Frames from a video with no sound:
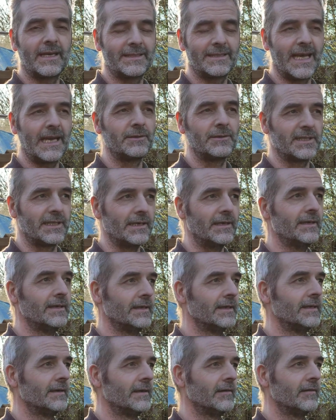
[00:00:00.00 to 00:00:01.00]
I doubt it
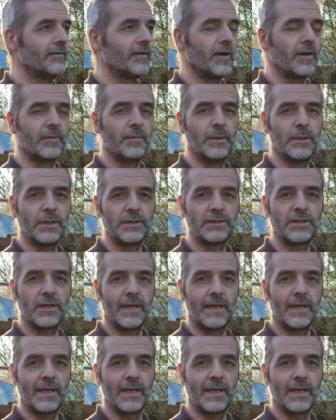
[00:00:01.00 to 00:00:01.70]
very much,